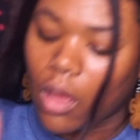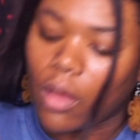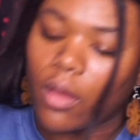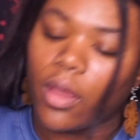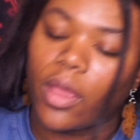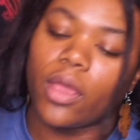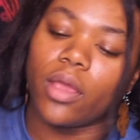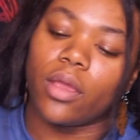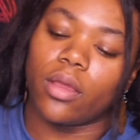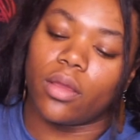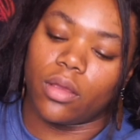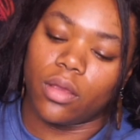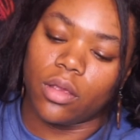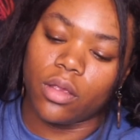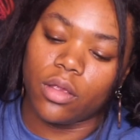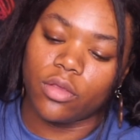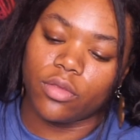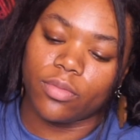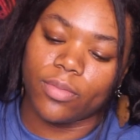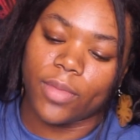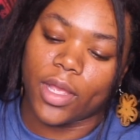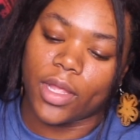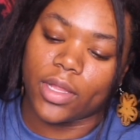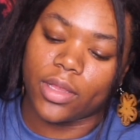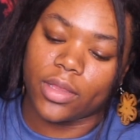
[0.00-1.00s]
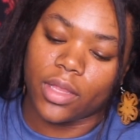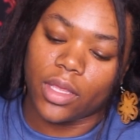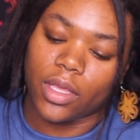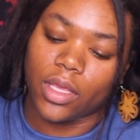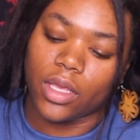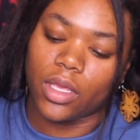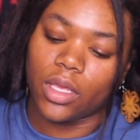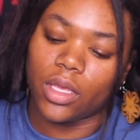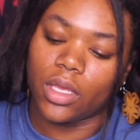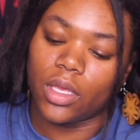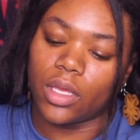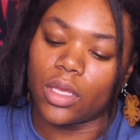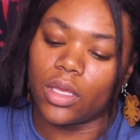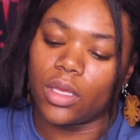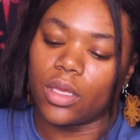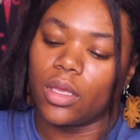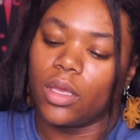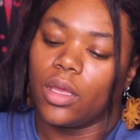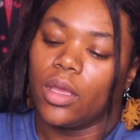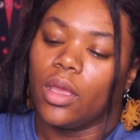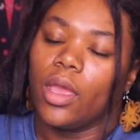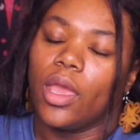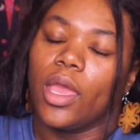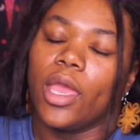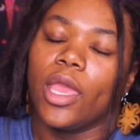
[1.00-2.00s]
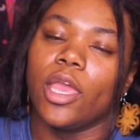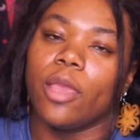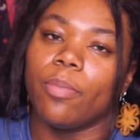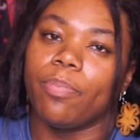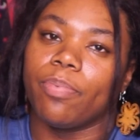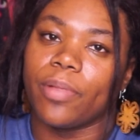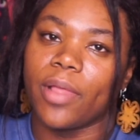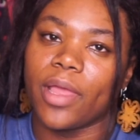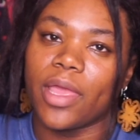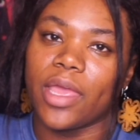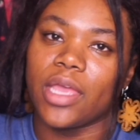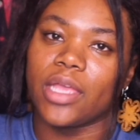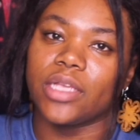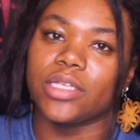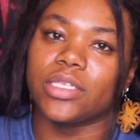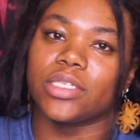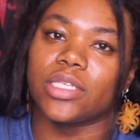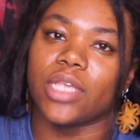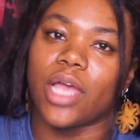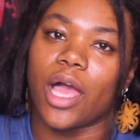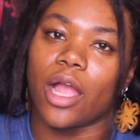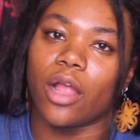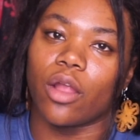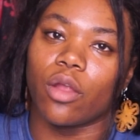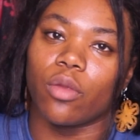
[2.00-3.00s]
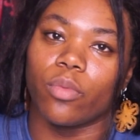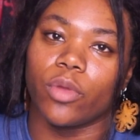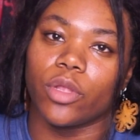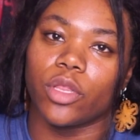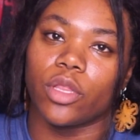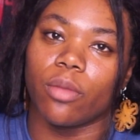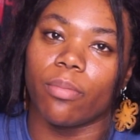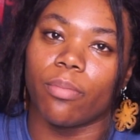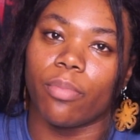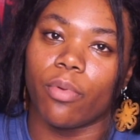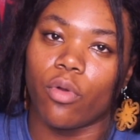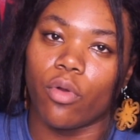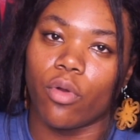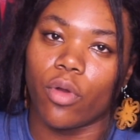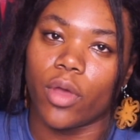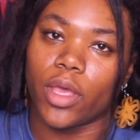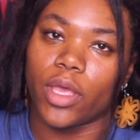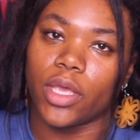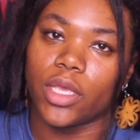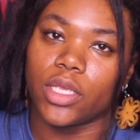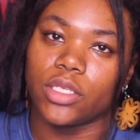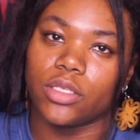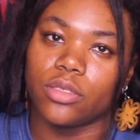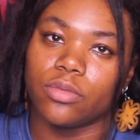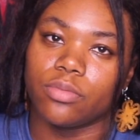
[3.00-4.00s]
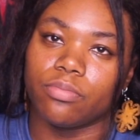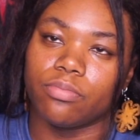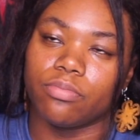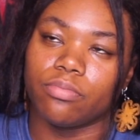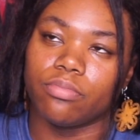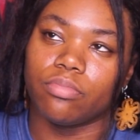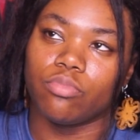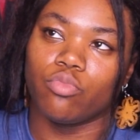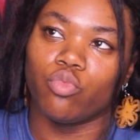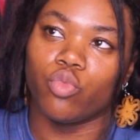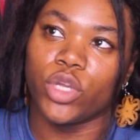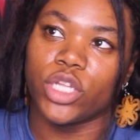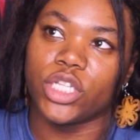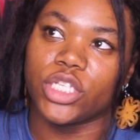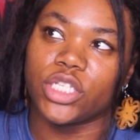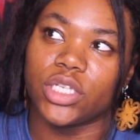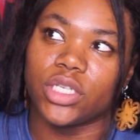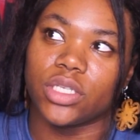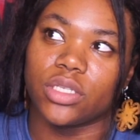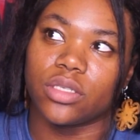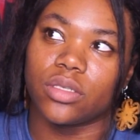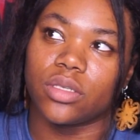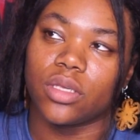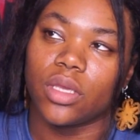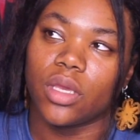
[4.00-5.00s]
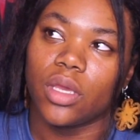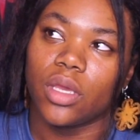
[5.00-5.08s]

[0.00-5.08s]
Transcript: Okay, here's my thing. He playing soccer with the boys, which is